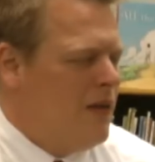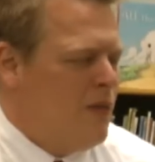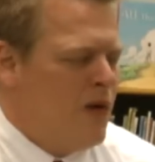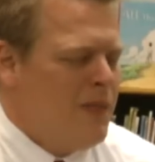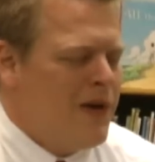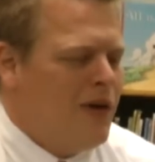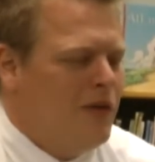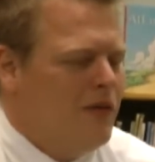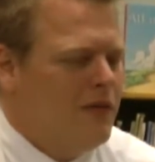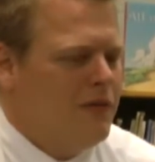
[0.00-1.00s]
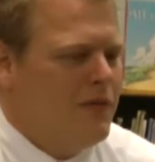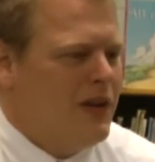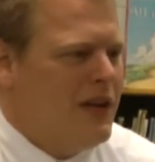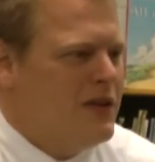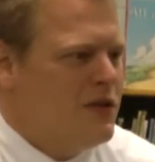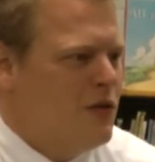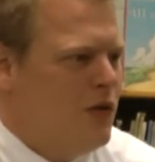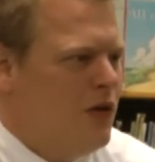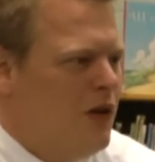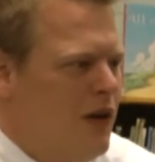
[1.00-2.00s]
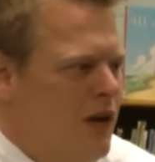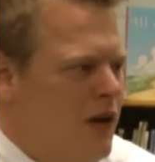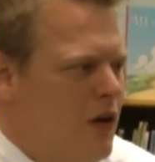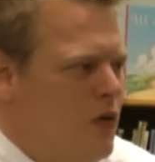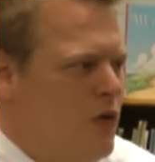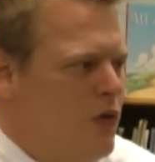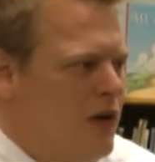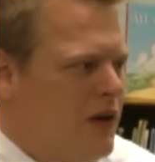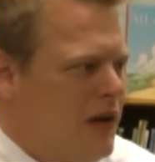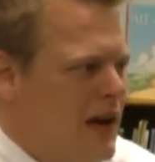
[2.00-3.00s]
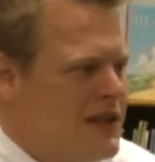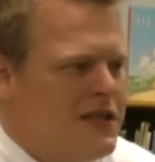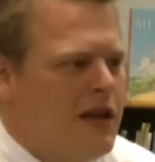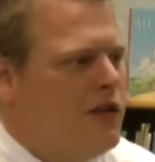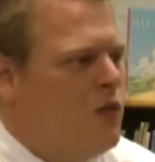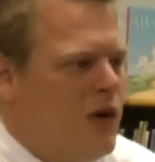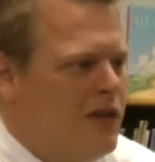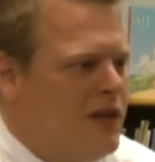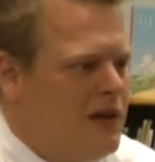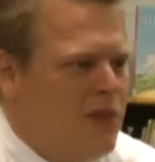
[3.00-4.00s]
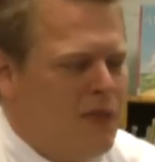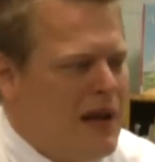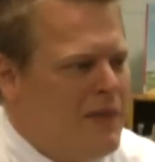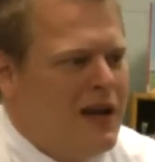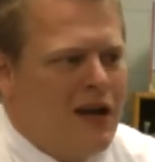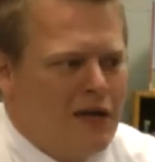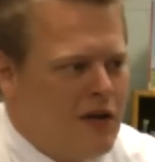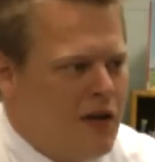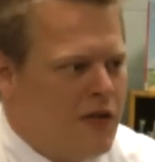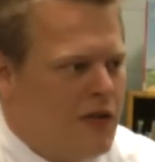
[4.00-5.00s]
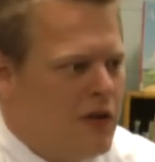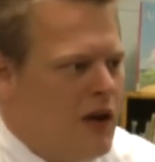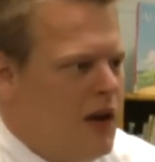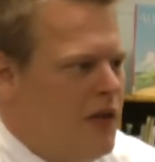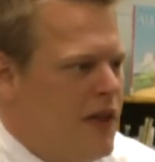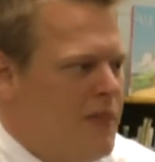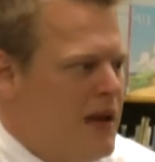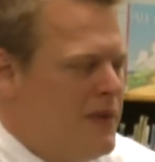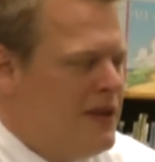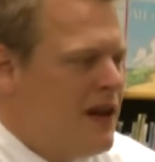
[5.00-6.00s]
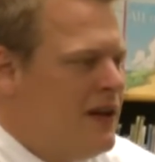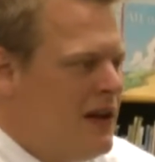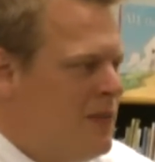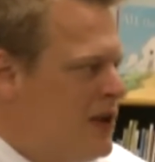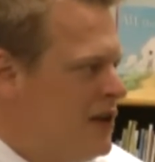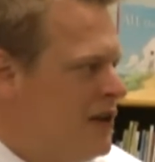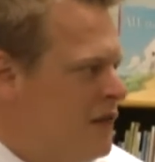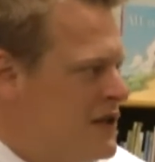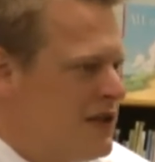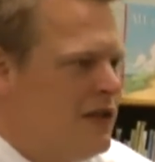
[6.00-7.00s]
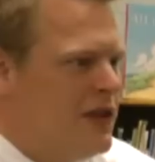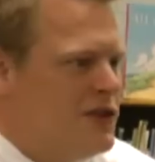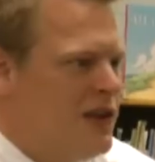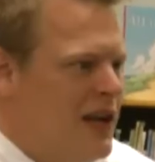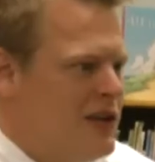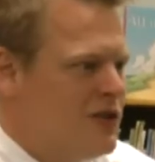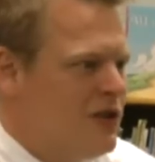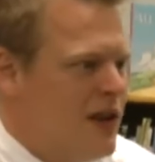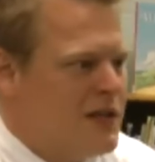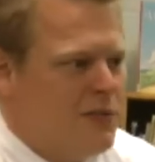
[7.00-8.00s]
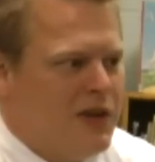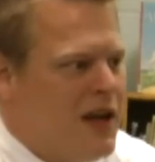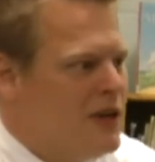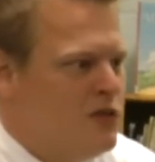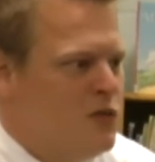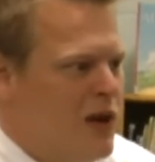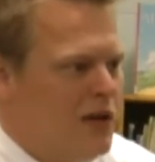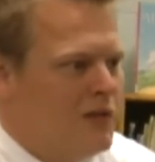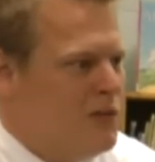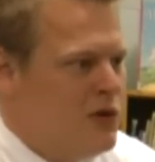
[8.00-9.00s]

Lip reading: what about kids who excel in one thing but maybe not in another? They may be dynamic in their physical education class but not do well in